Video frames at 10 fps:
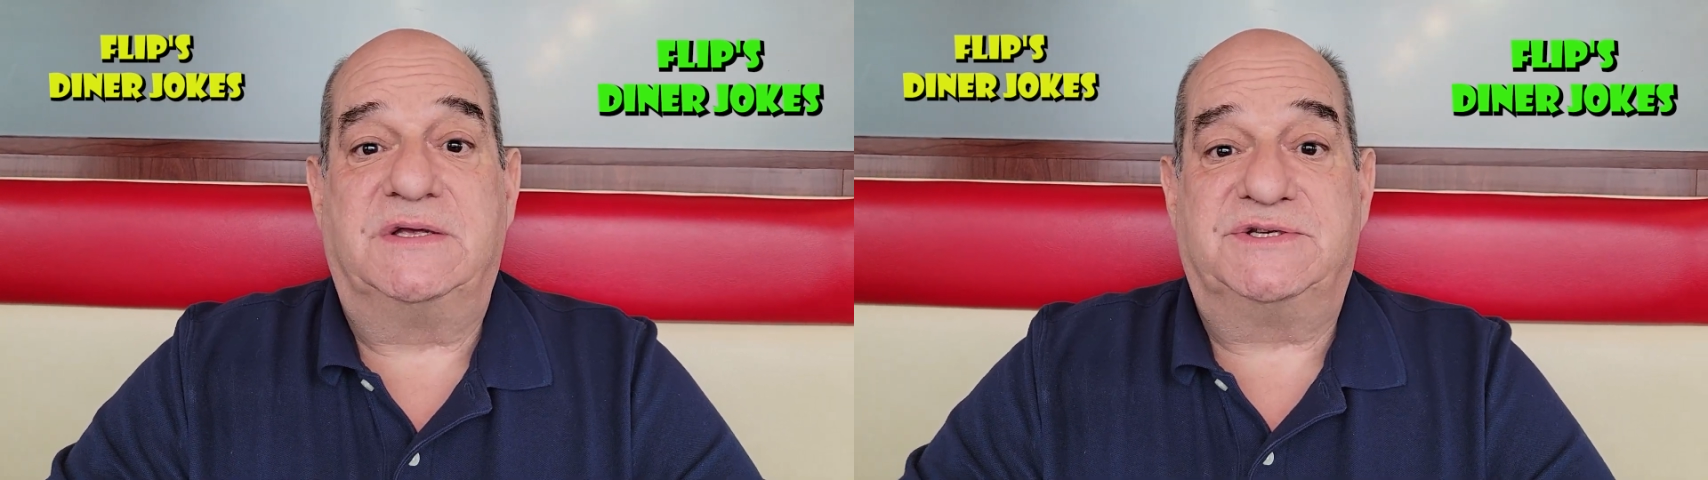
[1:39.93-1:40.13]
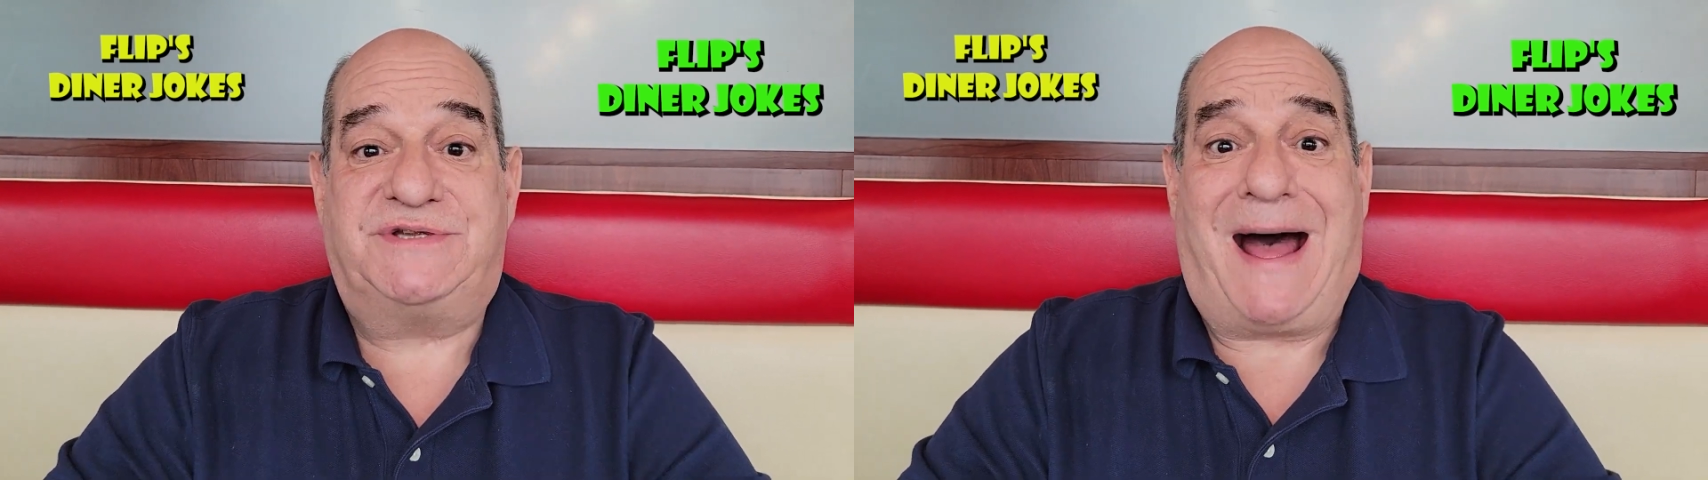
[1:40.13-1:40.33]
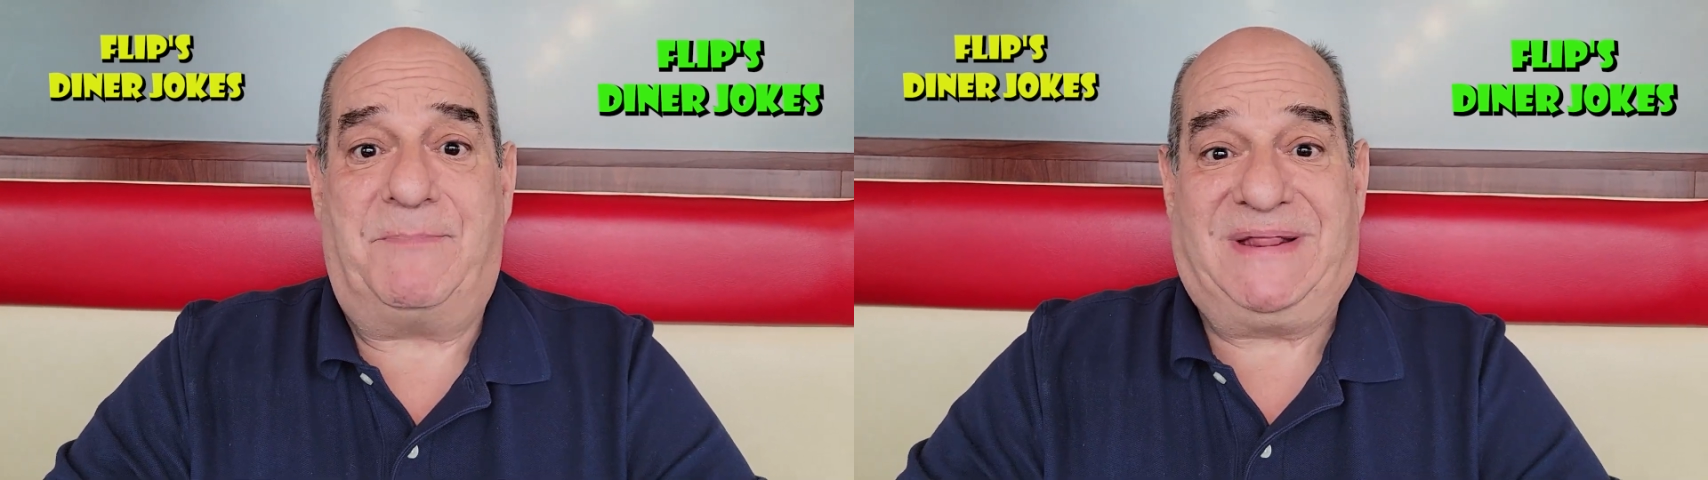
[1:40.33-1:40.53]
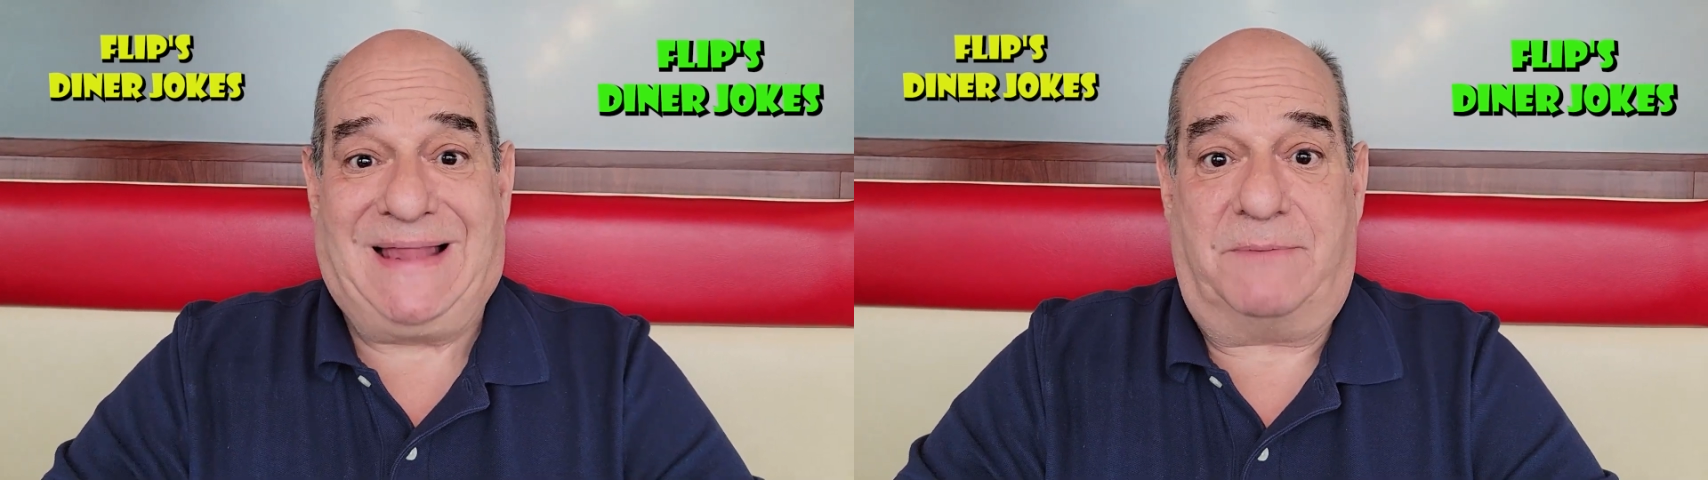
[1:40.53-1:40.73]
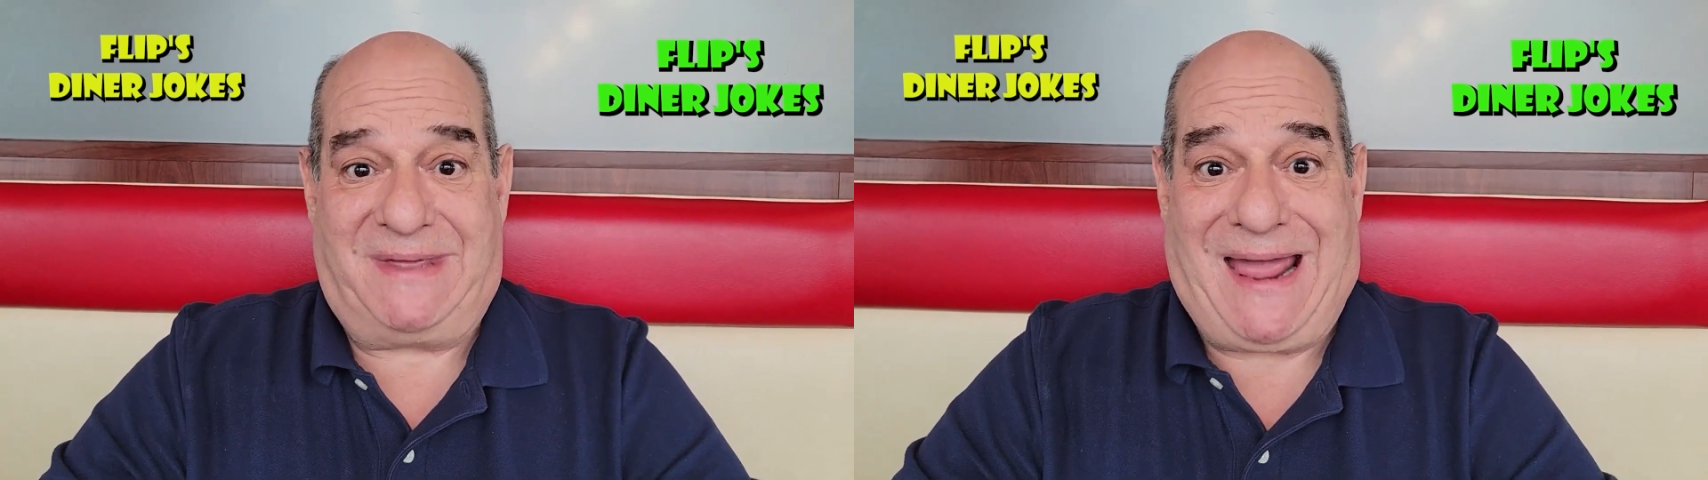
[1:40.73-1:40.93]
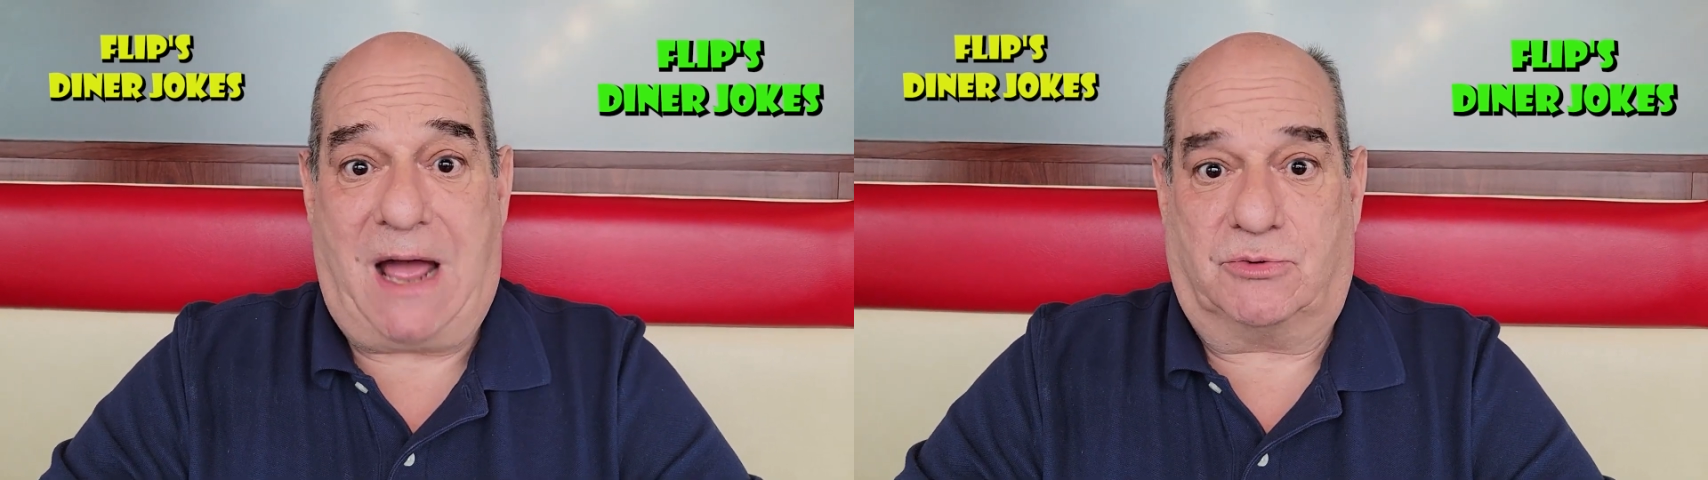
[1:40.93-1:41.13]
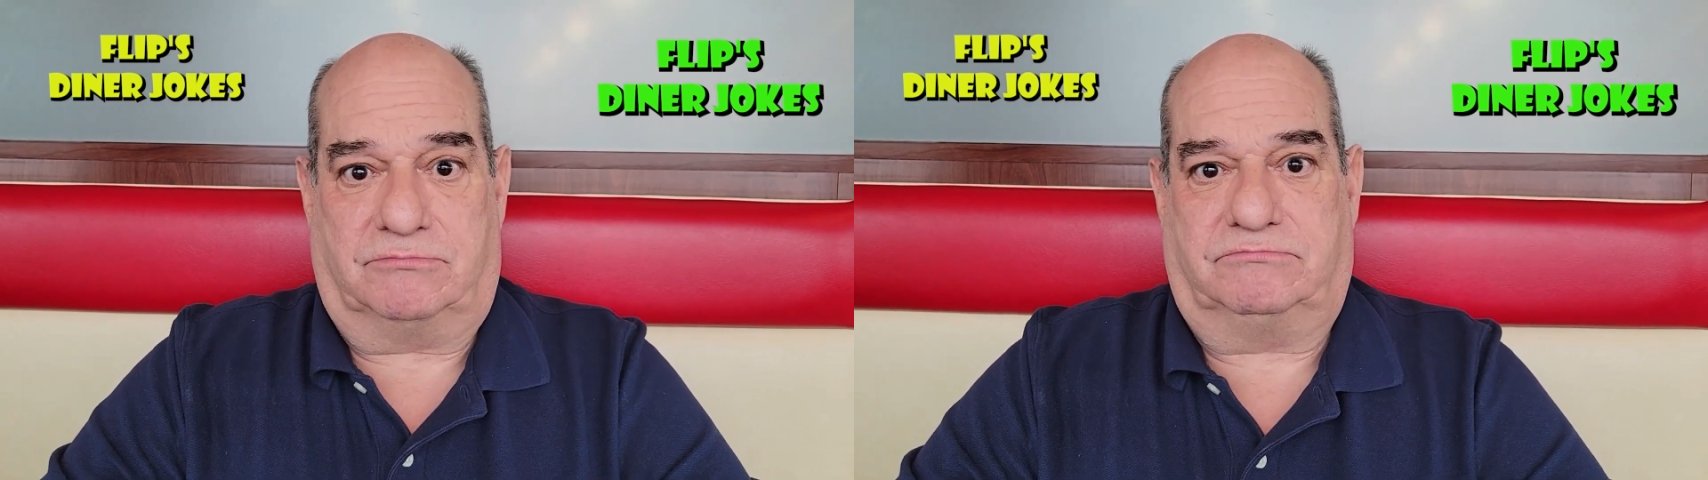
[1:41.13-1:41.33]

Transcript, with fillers: stop and let me out.